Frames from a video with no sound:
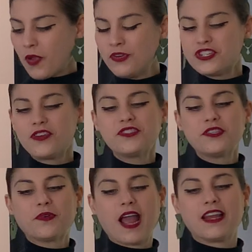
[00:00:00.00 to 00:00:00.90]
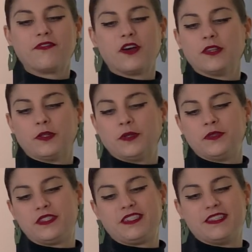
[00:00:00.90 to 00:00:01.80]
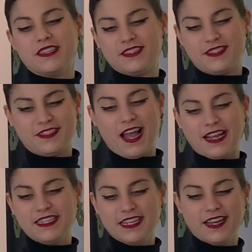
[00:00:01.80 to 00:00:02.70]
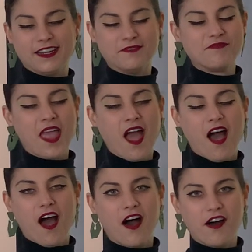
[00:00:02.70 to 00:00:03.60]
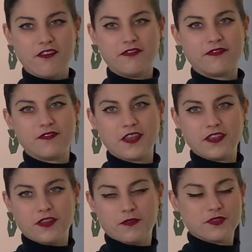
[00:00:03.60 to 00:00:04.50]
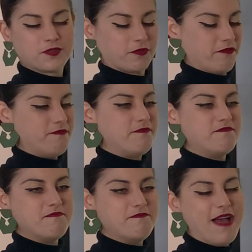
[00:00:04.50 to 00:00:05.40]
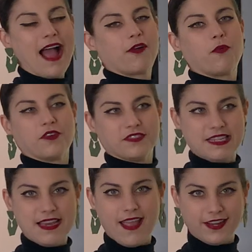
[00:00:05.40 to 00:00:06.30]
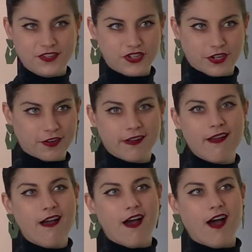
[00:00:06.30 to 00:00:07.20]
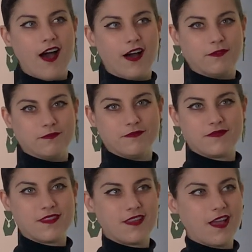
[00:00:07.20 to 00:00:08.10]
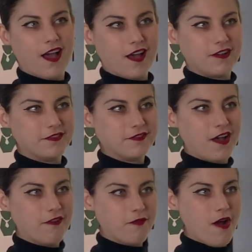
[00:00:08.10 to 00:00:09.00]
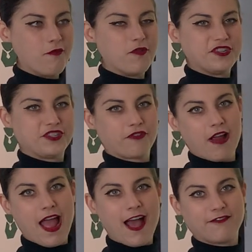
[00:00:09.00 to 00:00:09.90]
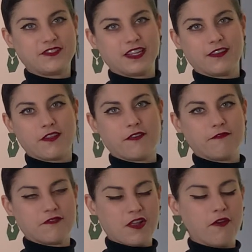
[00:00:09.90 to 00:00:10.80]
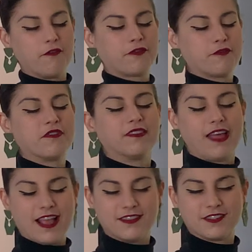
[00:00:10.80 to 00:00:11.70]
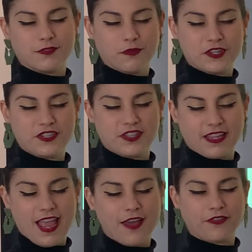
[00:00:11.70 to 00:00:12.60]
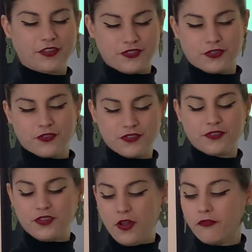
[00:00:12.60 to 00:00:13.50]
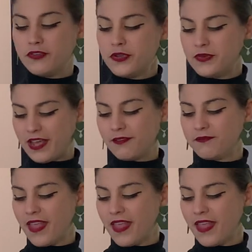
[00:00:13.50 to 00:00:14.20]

which also kind of alludes to this idea of, you know, this sort of backwards nature um, uh, of, of witchcraft, you know, through the lens in which the Catholic Church, you know, viewed it.